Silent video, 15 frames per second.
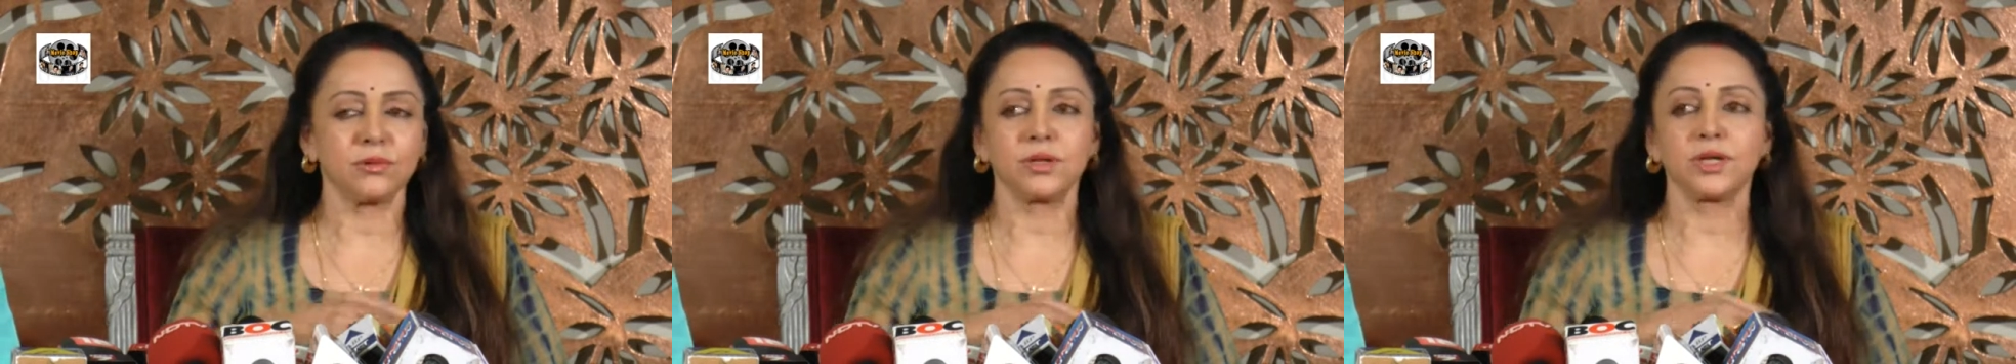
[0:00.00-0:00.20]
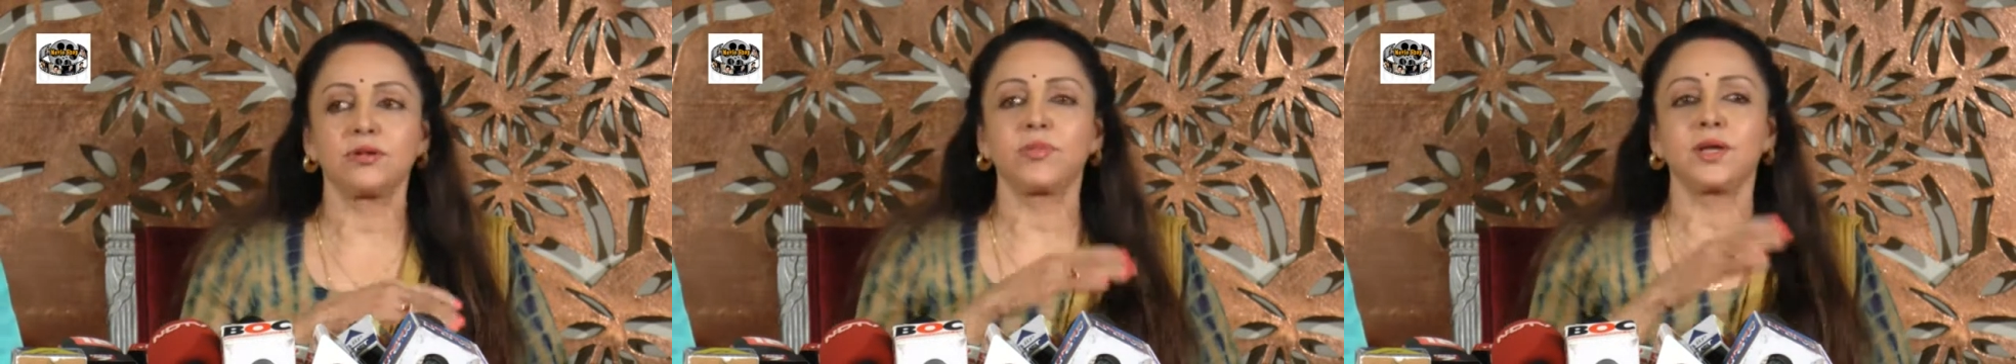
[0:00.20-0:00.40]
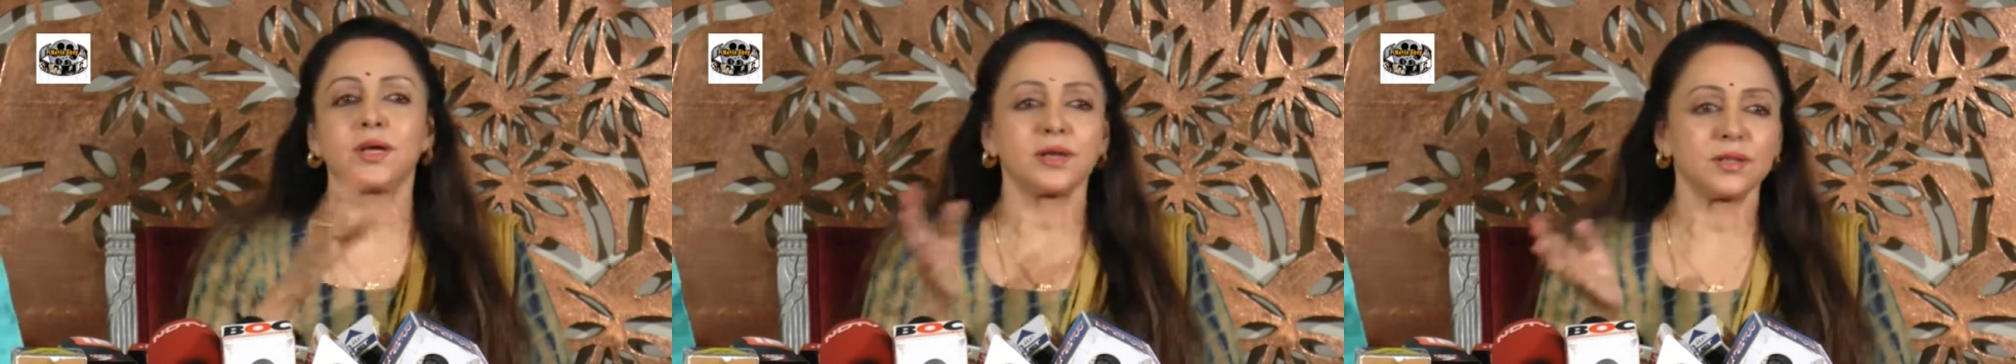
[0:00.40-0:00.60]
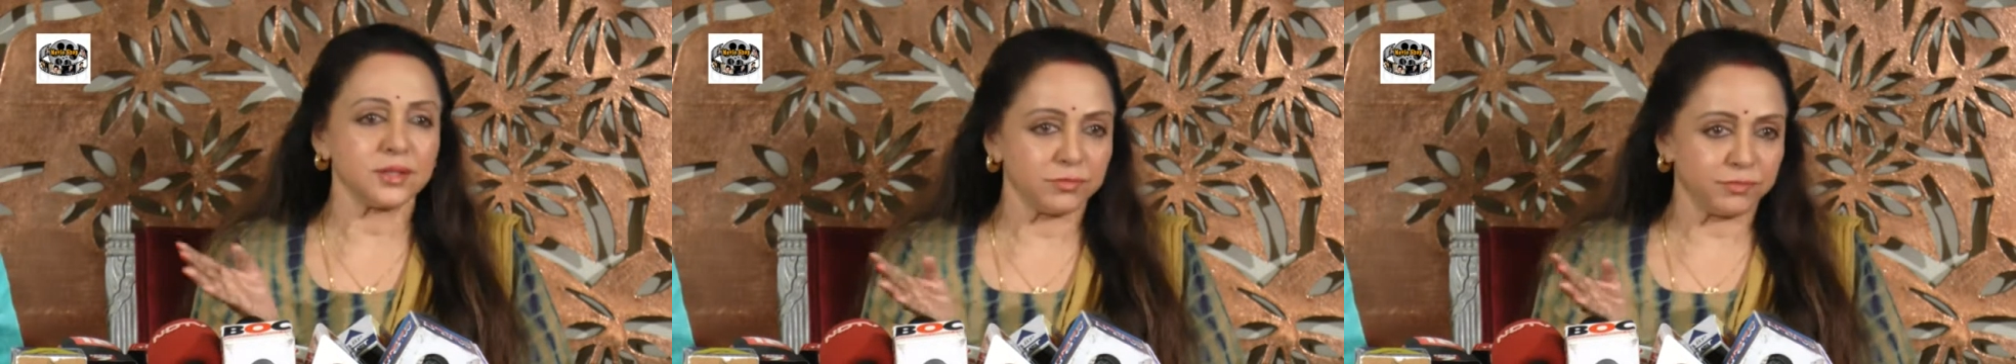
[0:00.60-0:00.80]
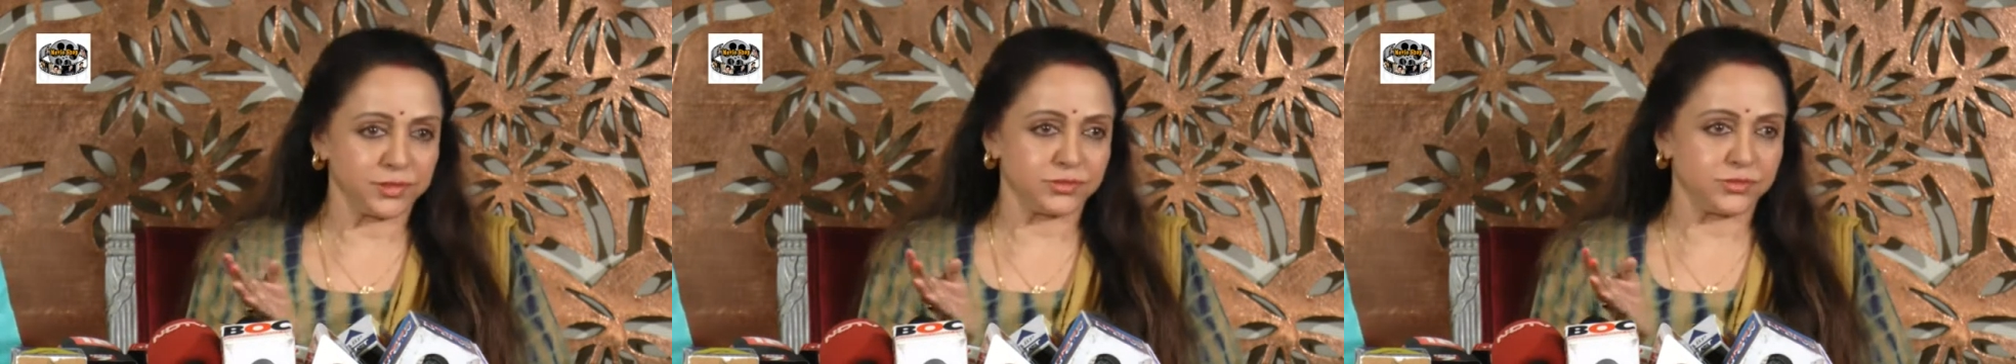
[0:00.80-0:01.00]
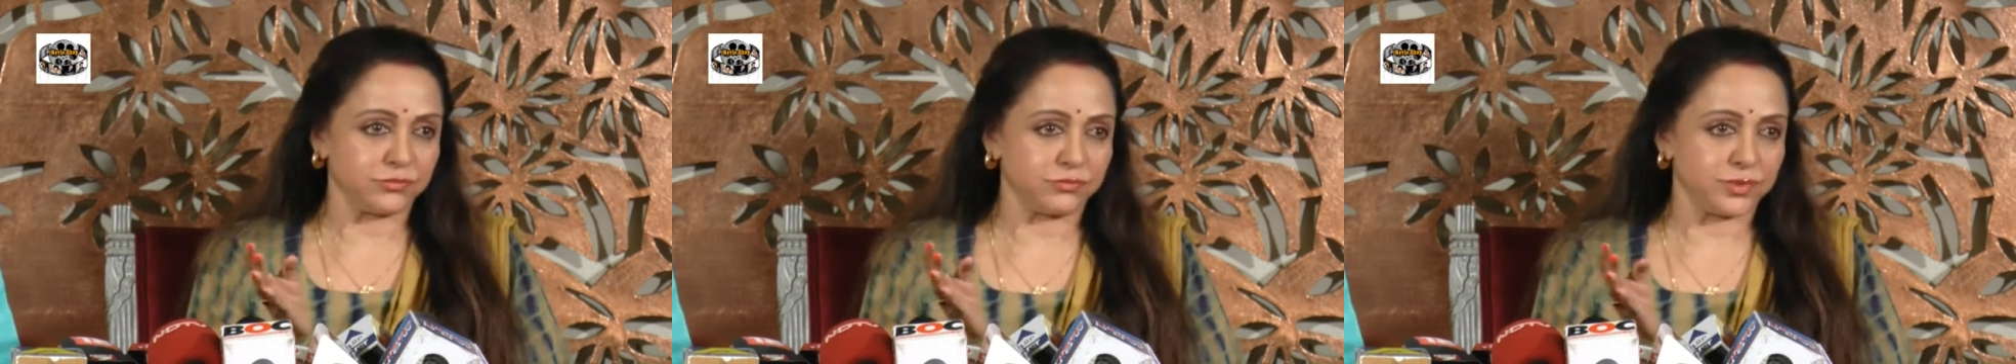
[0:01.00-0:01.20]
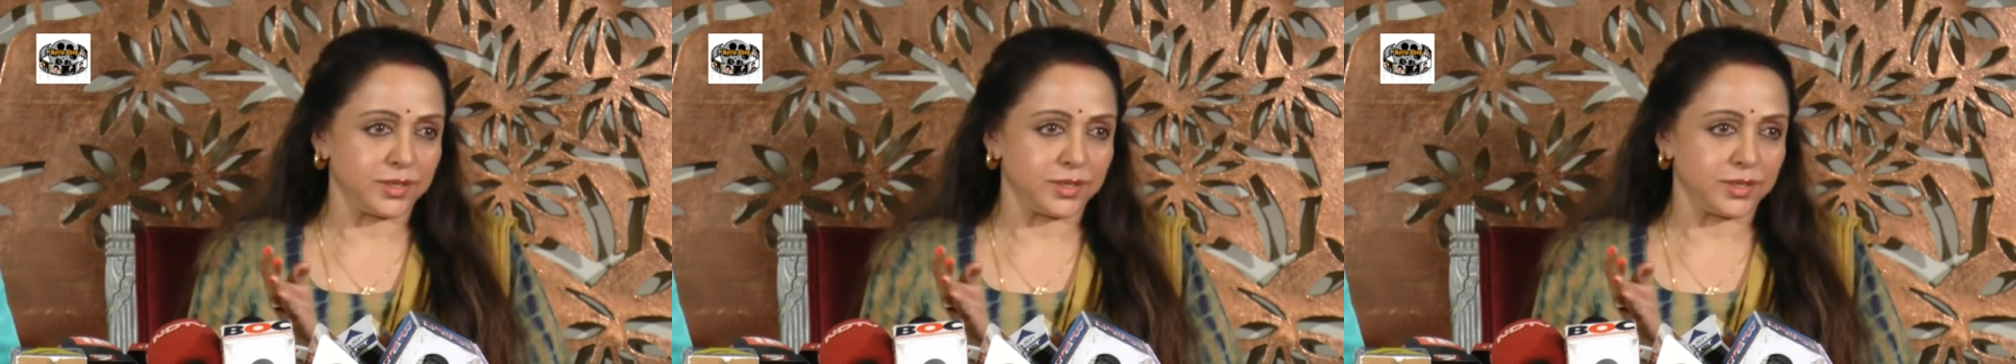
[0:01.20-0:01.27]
to give me another piece of